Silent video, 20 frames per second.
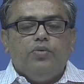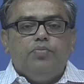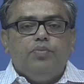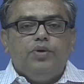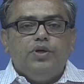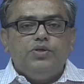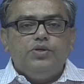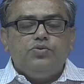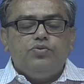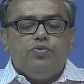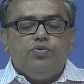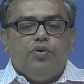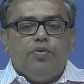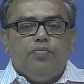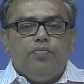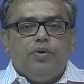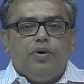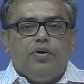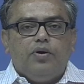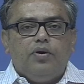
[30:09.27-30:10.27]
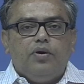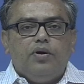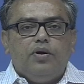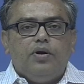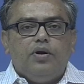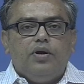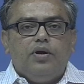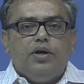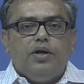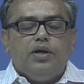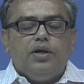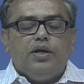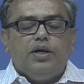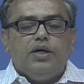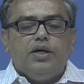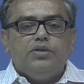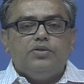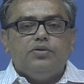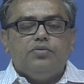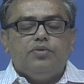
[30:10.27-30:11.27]
Please remember, in
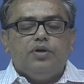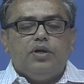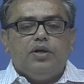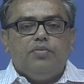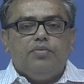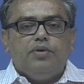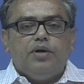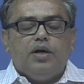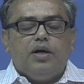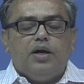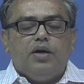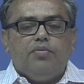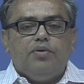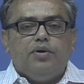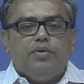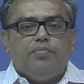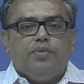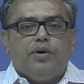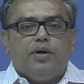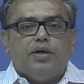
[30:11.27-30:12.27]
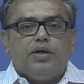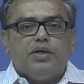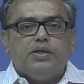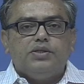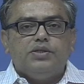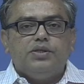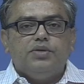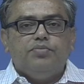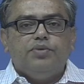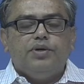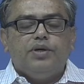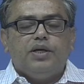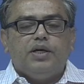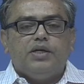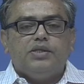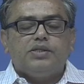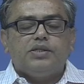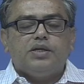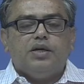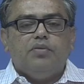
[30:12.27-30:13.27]
case of the limited liability partnership, it
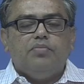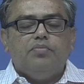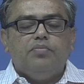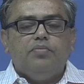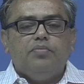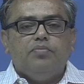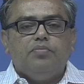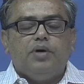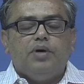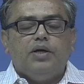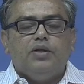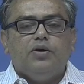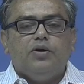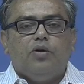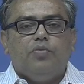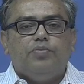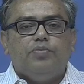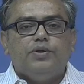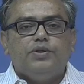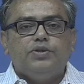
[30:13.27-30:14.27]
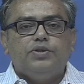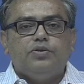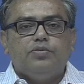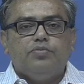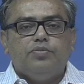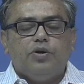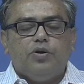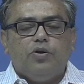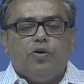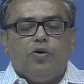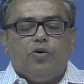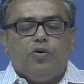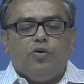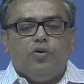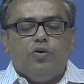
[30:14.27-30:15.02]
has come by the operation of the law.